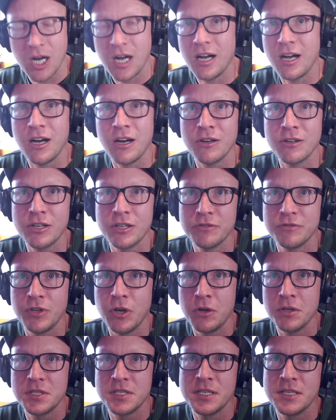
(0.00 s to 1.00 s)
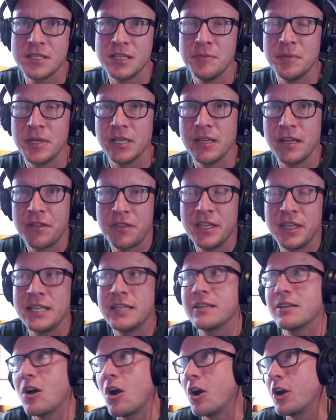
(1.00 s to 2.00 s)
hunk of nonsense in the middle. I
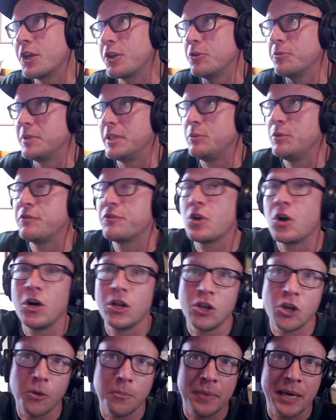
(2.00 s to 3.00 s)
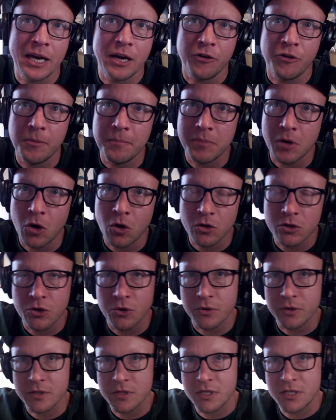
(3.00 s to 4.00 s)
think, arguably, we've got a lot better at ball
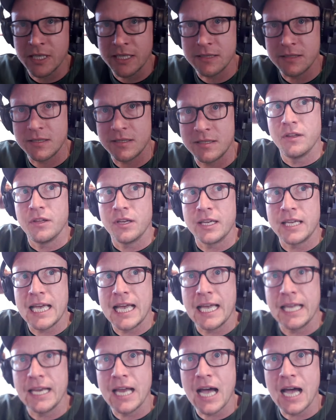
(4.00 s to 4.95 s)
cores since the GAN